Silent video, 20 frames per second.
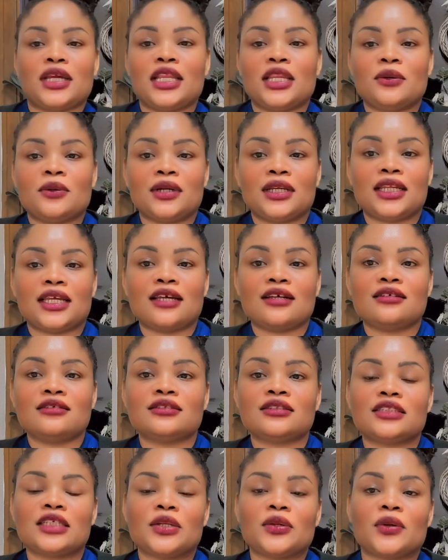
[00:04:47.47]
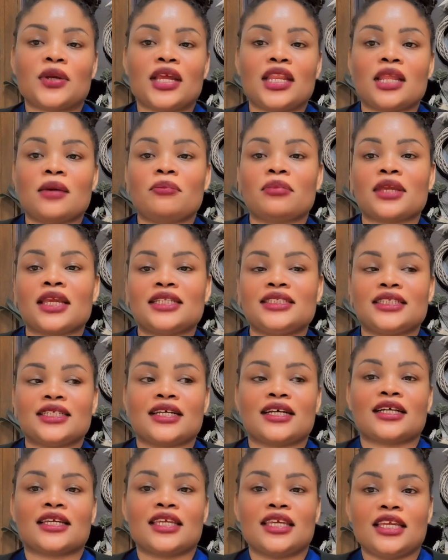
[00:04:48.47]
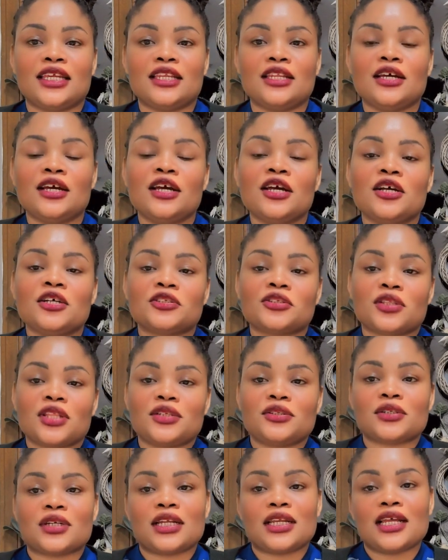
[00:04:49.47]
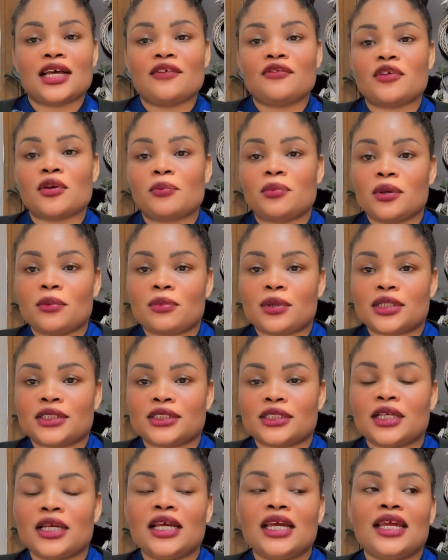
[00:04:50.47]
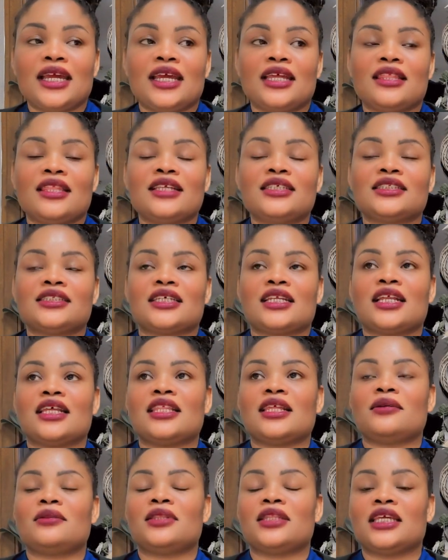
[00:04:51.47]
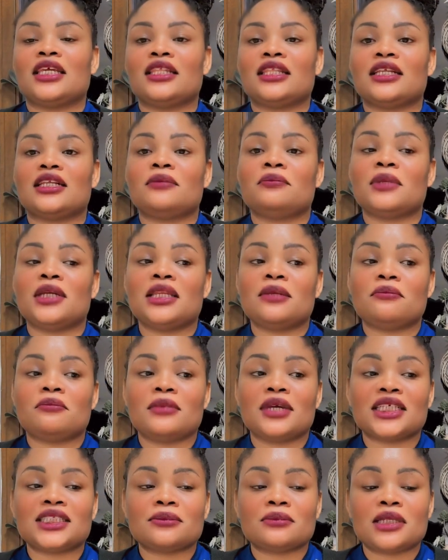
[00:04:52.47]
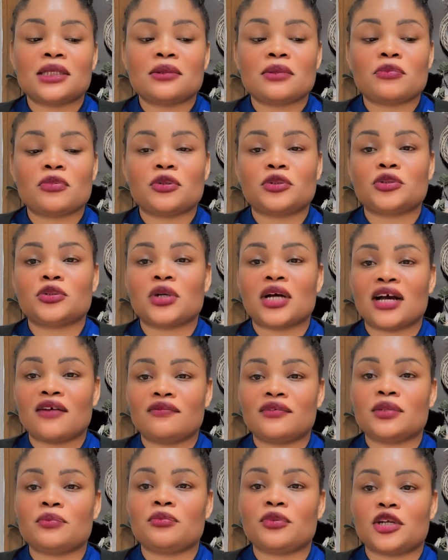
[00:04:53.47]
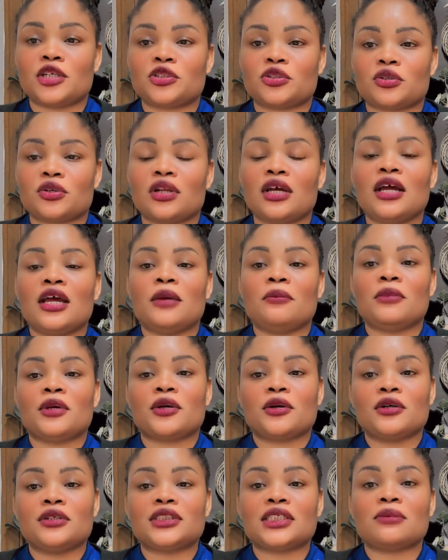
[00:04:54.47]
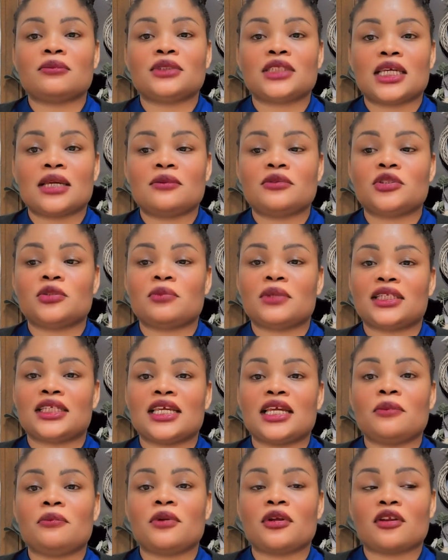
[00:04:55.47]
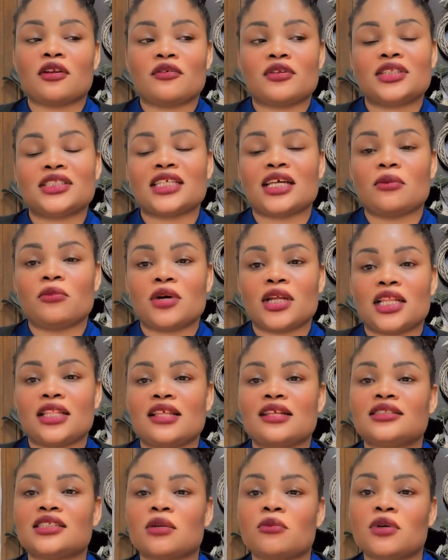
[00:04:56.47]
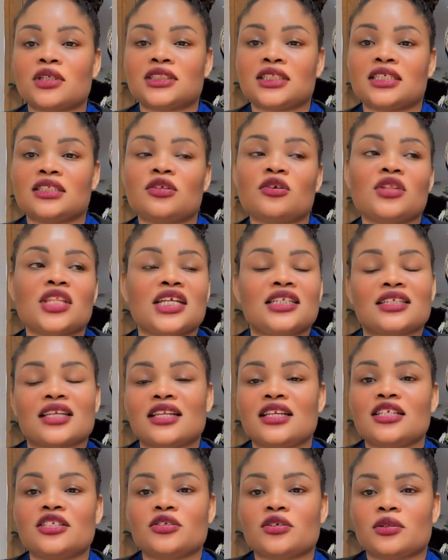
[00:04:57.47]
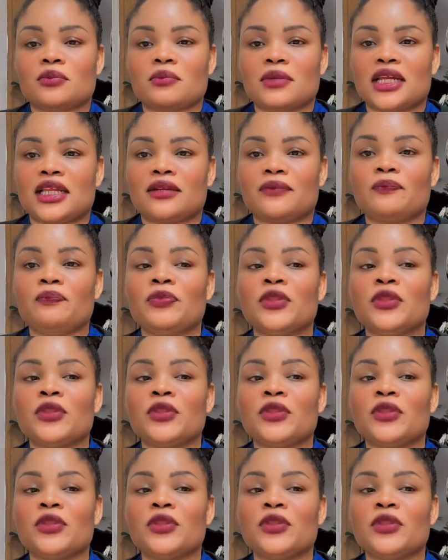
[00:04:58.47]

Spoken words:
anyone else, then you end up getting a kid so that you can have your papers. And this is another thing that makes many people to have depression, because sometimes you may get pregnant with someone and then someone says, no, that kid is not mine.